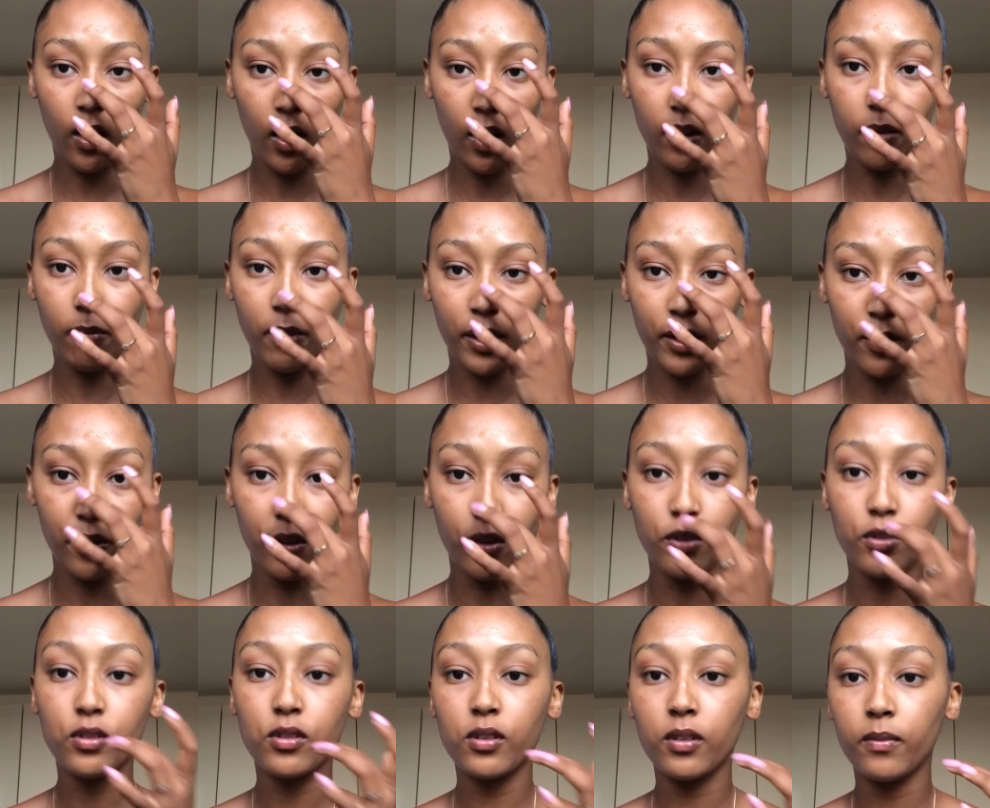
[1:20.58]
on my
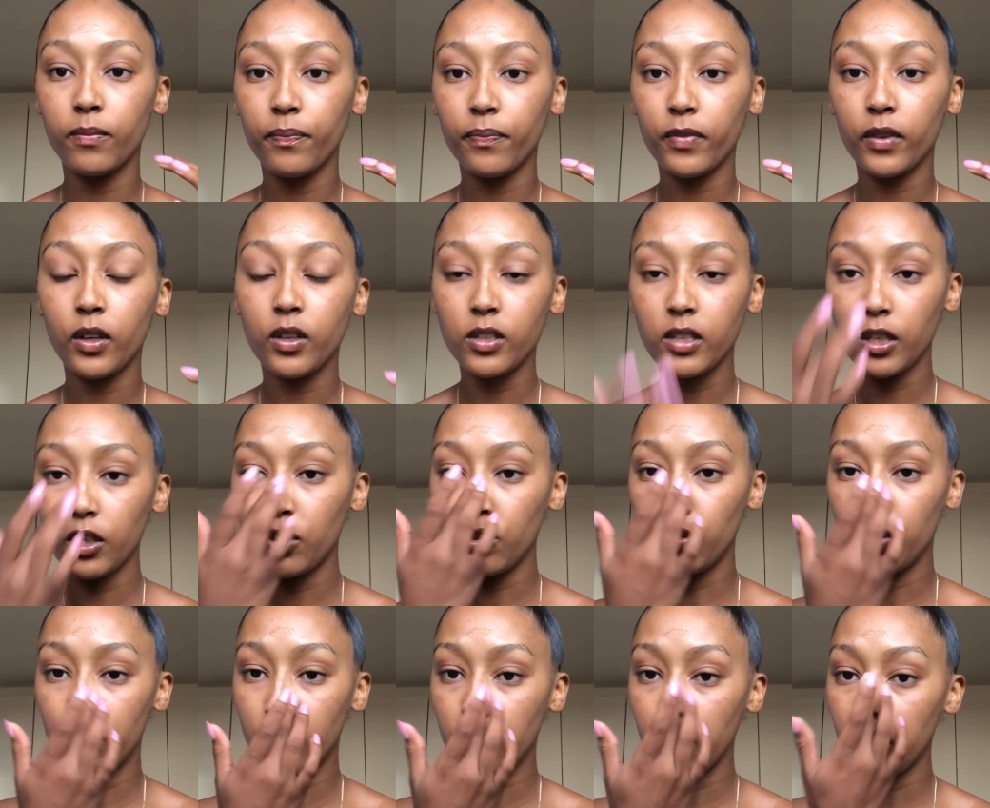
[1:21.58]
nose, because I
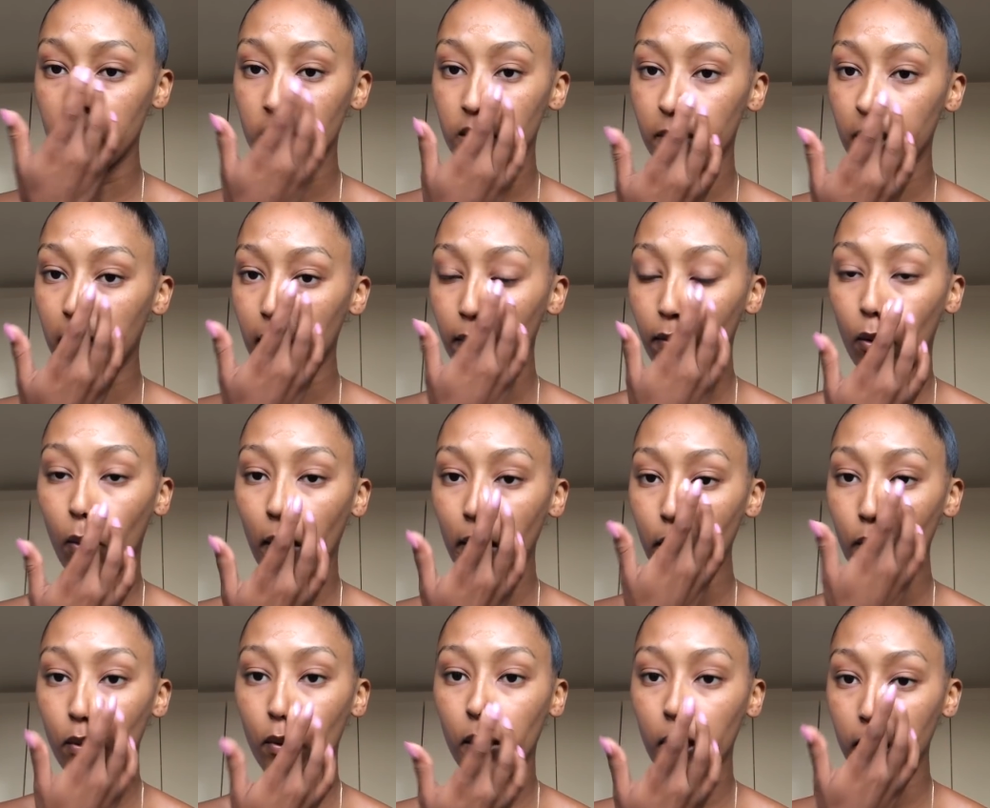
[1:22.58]
do tend to become
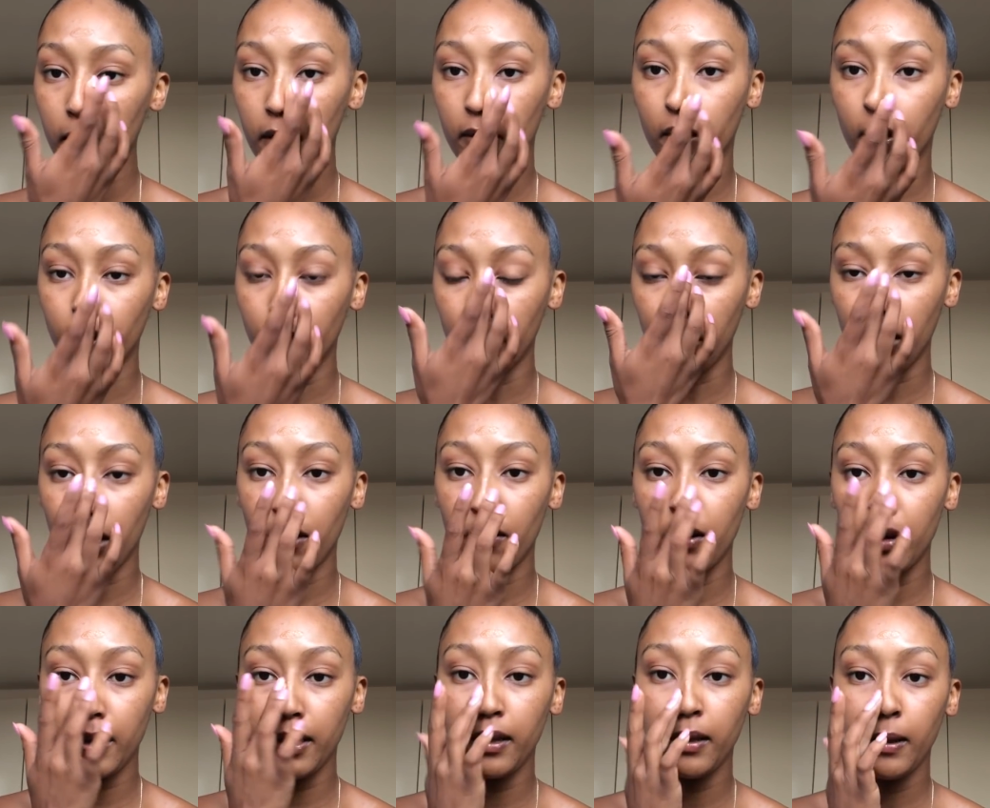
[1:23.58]
quite oily around that
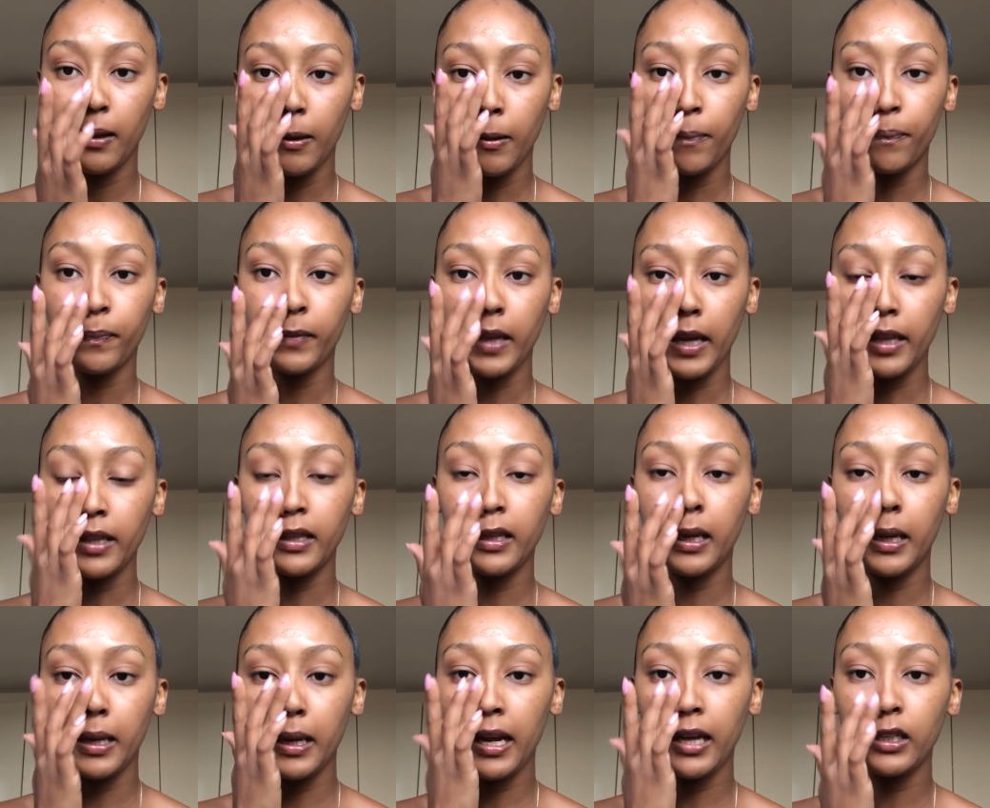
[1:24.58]
area, and
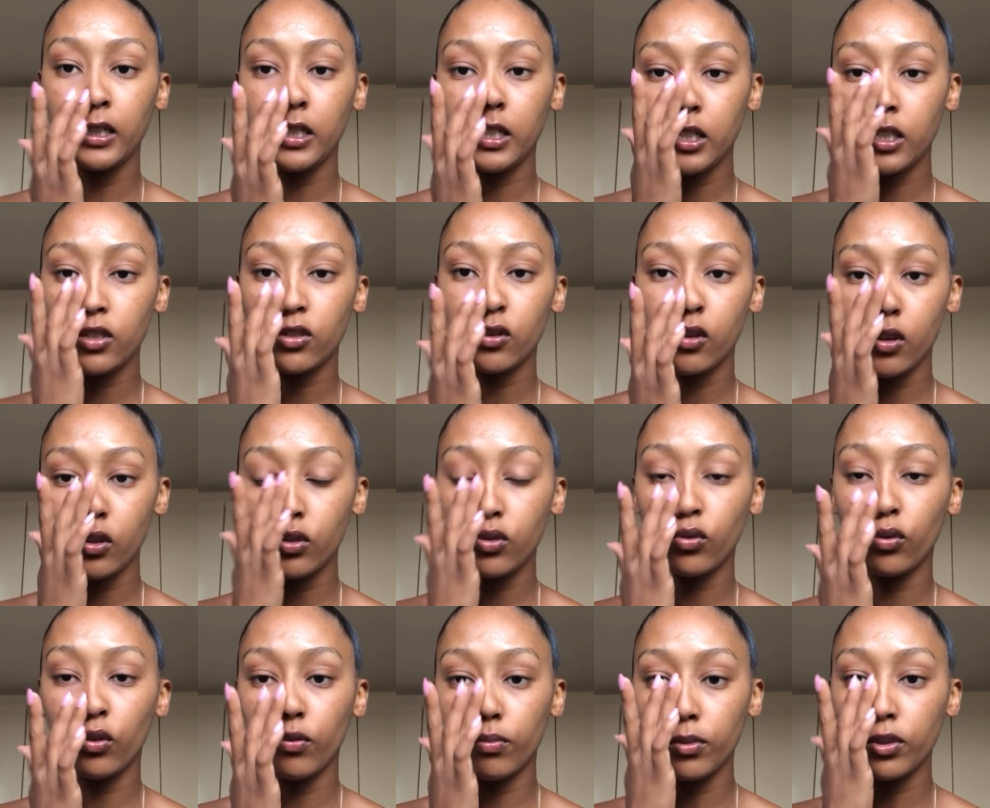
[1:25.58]
then I just
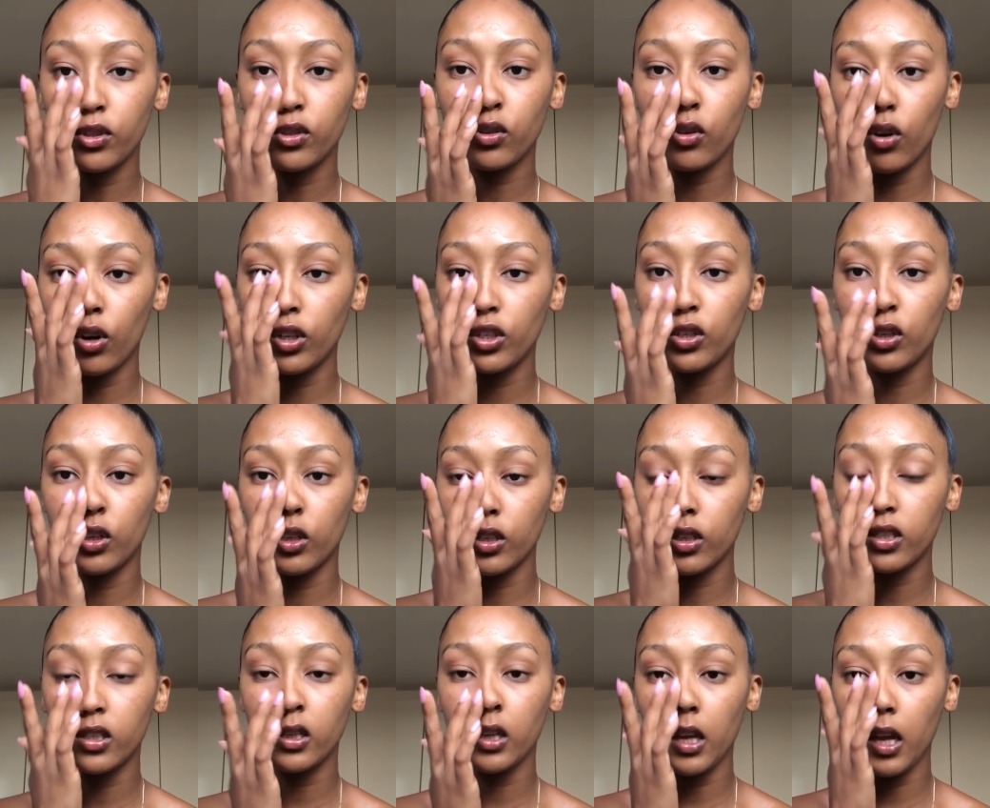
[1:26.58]
sort of massage
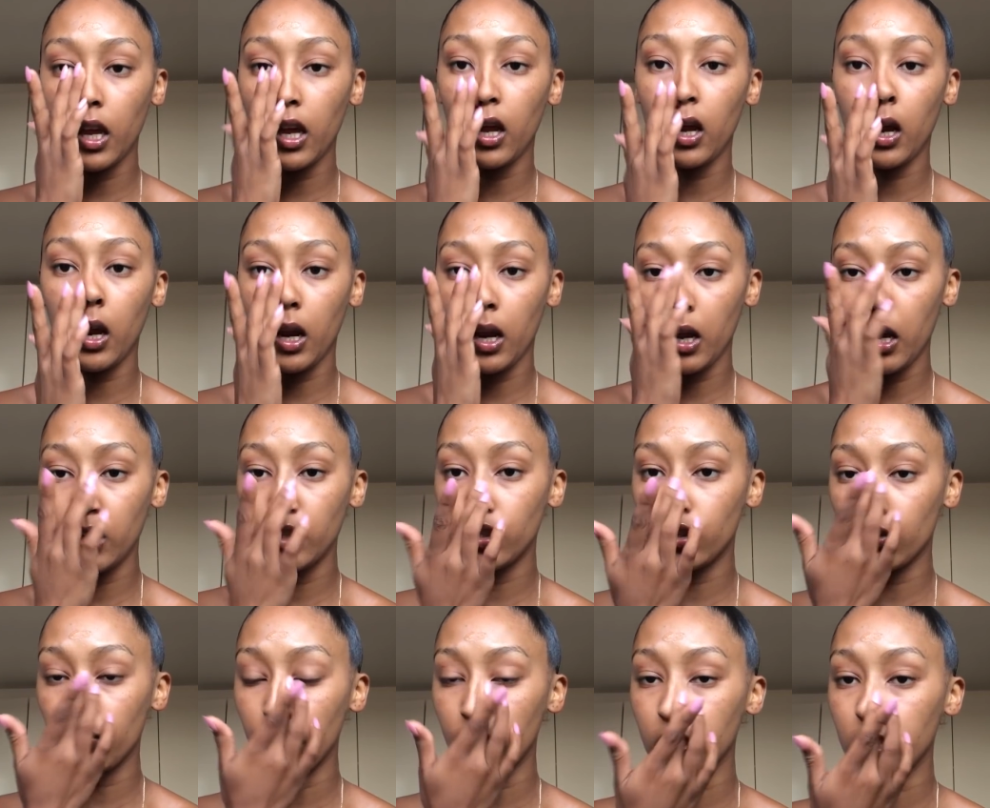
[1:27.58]
this
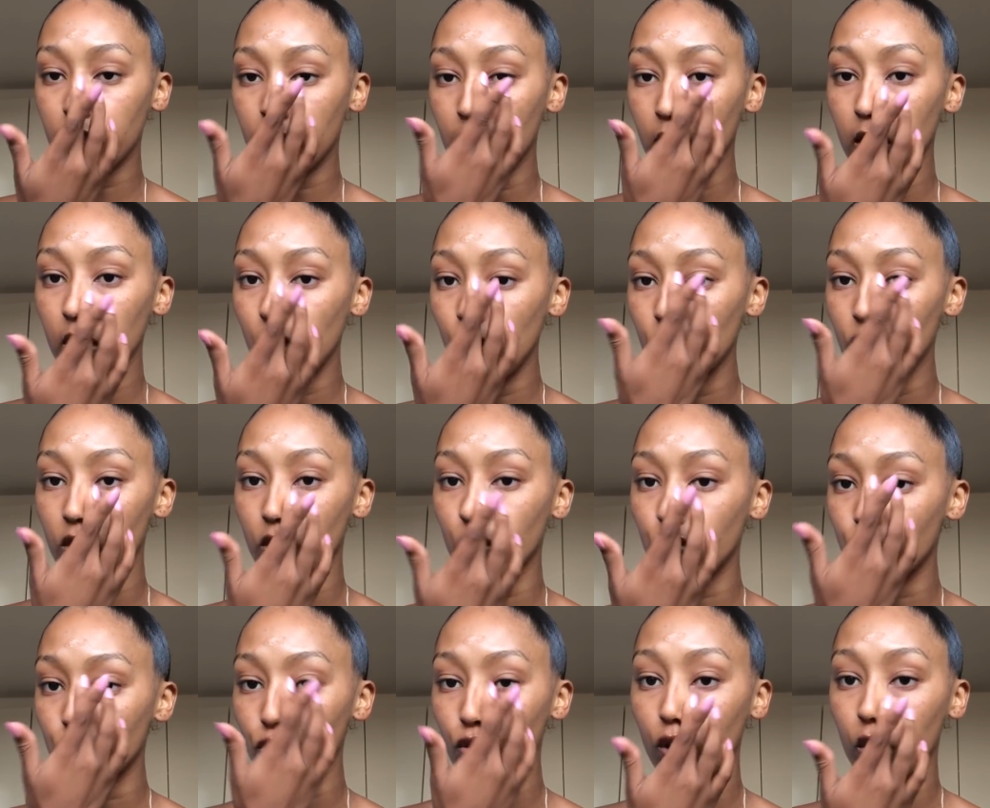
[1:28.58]
into my skin using
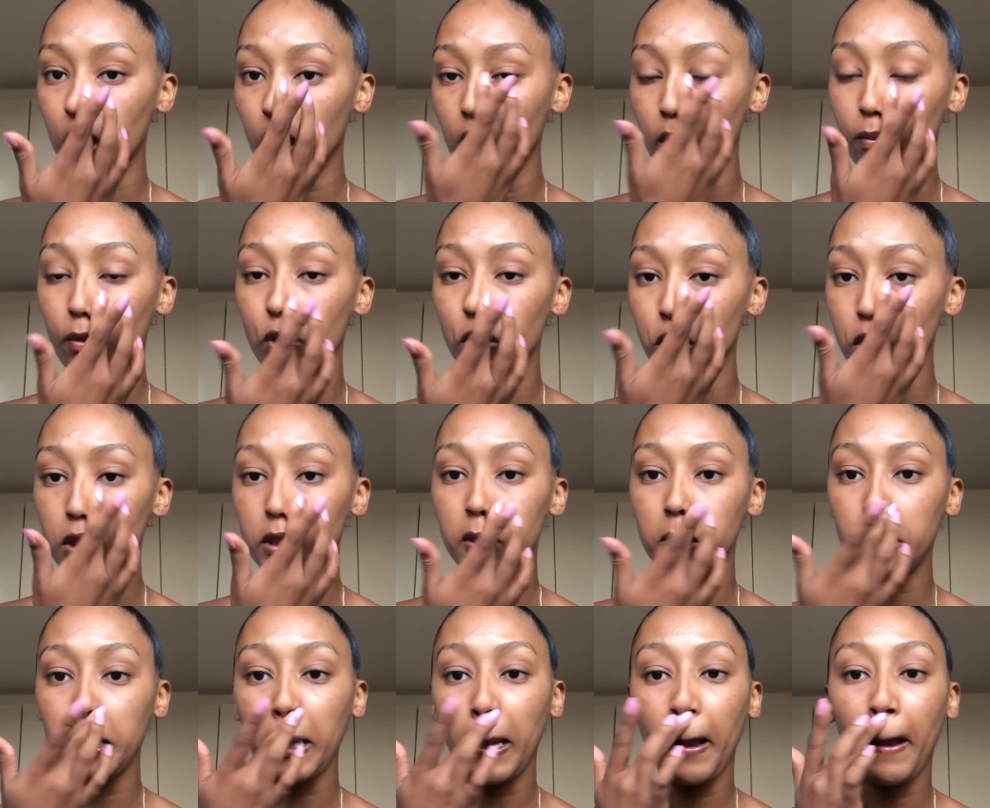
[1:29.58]
circular
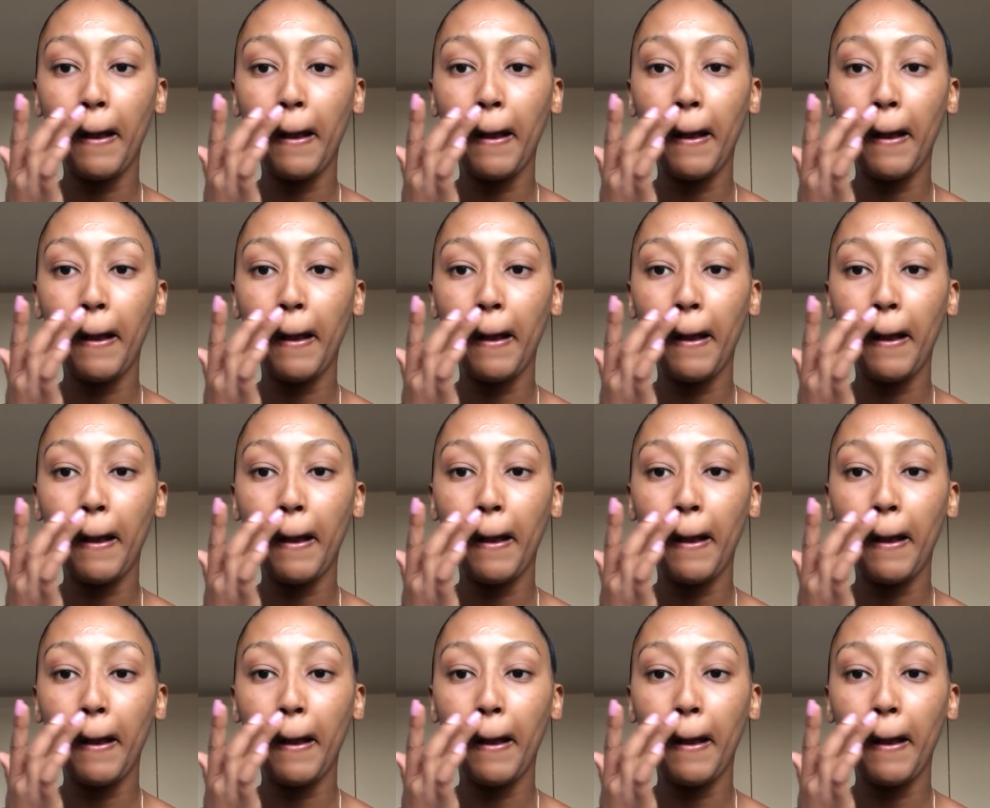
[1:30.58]
motions,